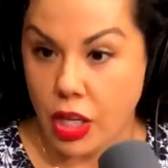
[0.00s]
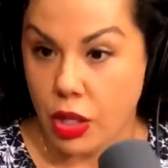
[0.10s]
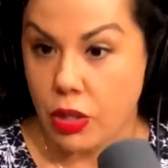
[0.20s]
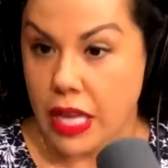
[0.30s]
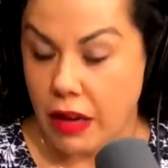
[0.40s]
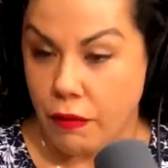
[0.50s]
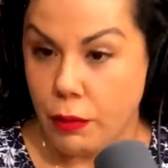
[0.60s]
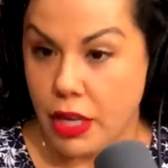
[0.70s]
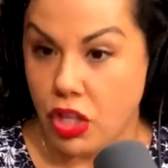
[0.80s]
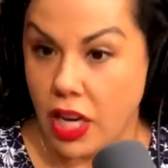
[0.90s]
use that
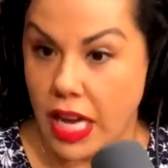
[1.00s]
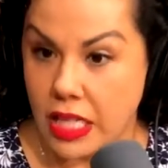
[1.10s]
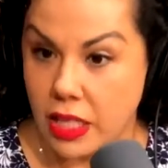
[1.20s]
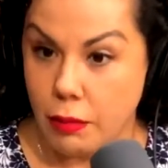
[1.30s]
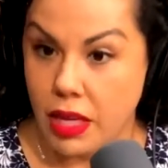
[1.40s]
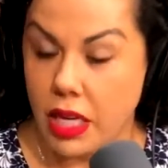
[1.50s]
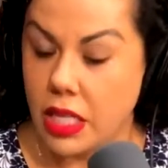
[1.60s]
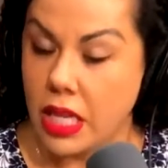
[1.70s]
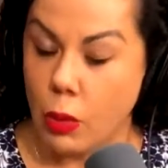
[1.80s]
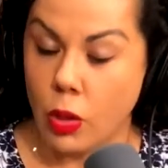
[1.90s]
information against him
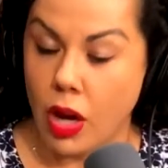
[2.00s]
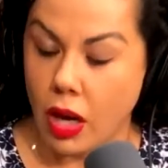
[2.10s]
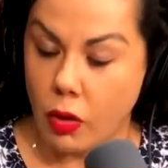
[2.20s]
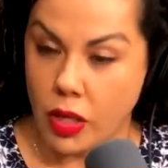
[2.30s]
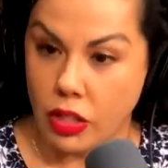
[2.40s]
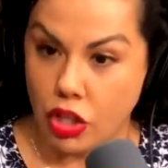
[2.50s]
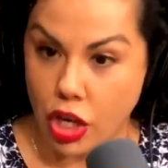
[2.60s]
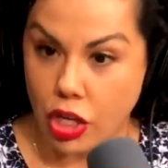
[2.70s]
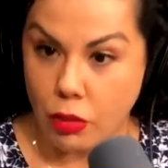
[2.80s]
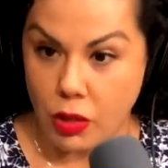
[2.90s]
because they were not going to
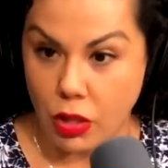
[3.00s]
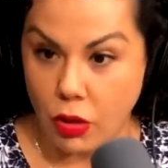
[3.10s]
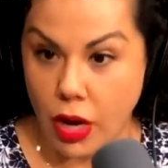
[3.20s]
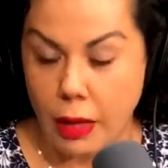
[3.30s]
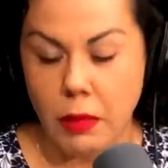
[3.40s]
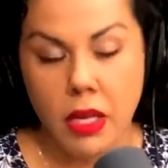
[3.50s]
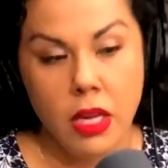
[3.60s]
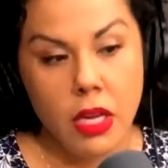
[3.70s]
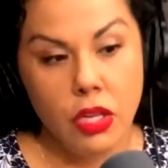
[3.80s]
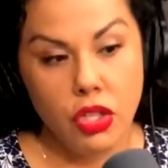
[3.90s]
charge him with the crime.
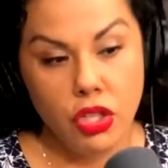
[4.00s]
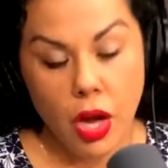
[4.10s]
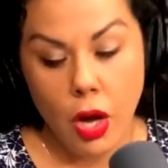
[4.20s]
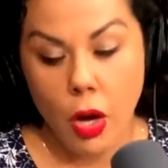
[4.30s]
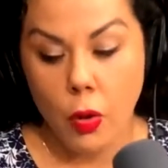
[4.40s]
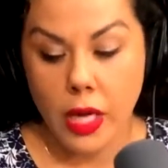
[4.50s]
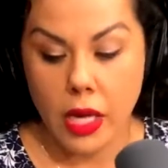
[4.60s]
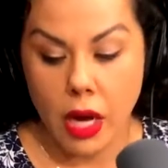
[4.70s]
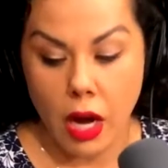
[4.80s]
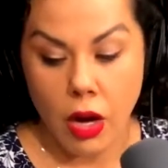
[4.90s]
So he
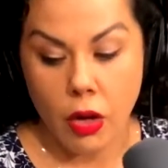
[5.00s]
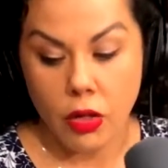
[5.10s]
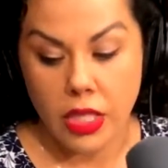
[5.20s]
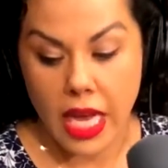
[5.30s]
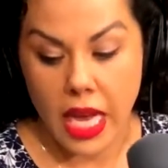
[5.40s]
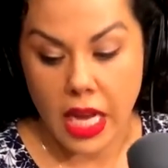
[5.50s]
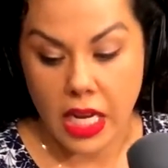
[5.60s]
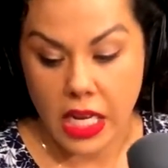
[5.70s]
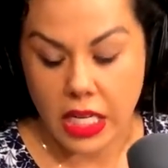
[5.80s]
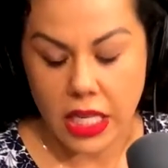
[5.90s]
goes and
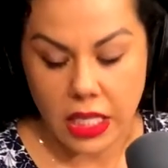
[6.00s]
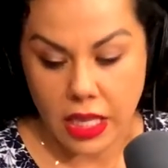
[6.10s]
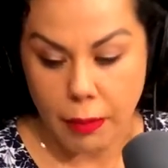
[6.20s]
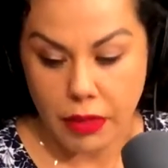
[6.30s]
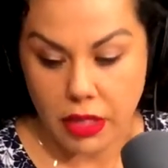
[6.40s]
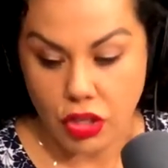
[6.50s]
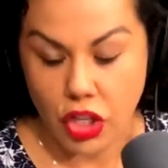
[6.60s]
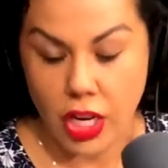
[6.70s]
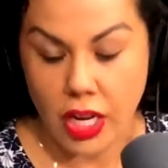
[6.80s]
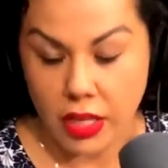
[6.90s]
he does a
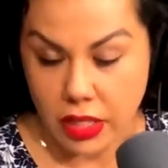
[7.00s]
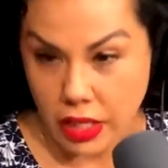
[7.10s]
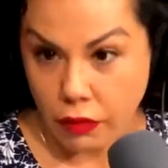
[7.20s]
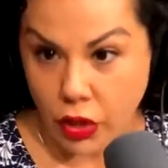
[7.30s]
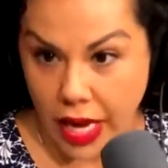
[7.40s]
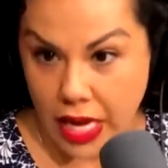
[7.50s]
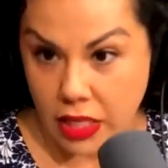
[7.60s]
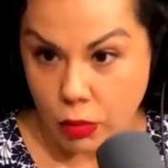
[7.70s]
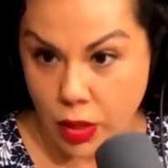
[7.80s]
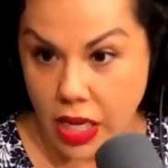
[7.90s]
deposition in the civil
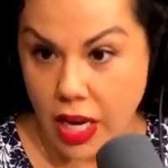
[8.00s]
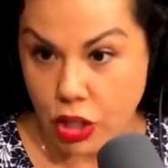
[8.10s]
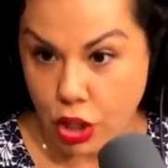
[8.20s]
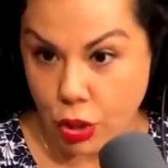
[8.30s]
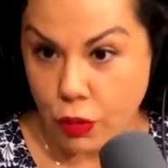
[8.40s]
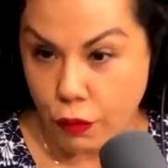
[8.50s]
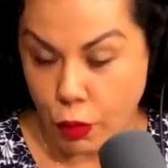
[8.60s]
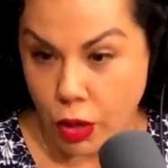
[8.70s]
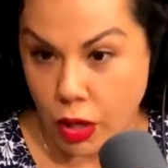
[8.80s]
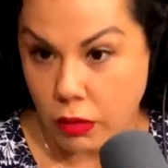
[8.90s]
case where he got sued
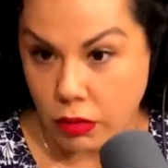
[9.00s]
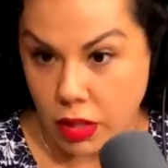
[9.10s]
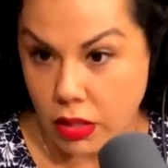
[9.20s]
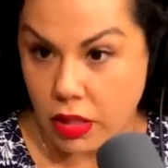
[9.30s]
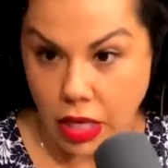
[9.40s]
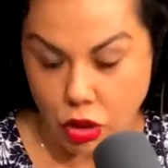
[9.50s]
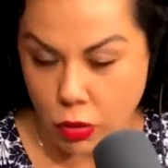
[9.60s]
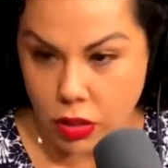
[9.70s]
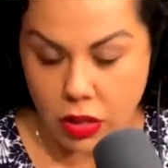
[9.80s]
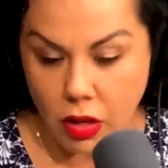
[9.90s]
for this
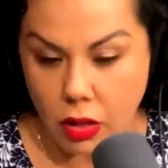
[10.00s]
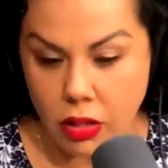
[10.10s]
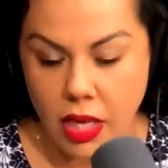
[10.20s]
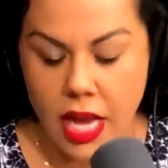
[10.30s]
sexual assault.